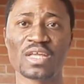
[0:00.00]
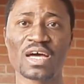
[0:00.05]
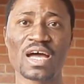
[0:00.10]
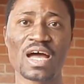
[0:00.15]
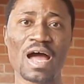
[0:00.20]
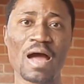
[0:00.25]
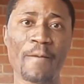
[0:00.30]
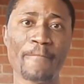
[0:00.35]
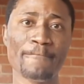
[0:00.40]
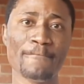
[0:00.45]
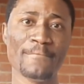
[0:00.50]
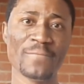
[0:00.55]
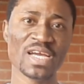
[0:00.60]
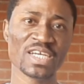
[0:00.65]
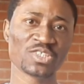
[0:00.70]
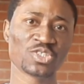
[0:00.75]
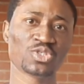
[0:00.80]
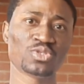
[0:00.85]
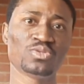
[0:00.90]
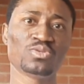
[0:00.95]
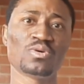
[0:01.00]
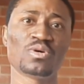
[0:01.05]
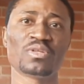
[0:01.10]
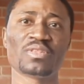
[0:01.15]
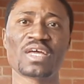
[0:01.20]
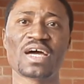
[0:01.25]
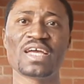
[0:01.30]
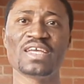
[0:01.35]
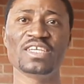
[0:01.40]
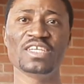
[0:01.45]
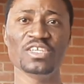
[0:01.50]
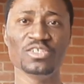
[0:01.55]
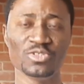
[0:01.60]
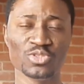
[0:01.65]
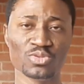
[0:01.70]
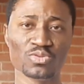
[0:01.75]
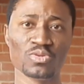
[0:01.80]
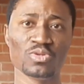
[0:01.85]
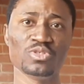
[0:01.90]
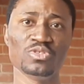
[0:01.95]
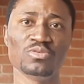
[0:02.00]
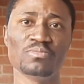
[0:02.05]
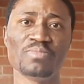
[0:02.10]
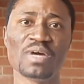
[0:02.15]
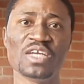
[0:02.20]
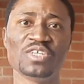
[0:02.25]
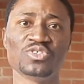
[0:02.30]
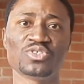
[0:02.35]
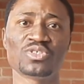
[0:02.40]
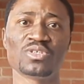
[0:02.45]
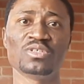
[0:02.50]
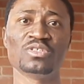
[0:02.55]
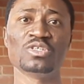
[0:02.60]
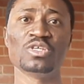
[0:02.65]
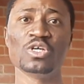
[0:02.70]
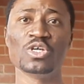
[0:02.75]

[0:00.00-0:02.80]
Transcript: and make sure that each role you mention,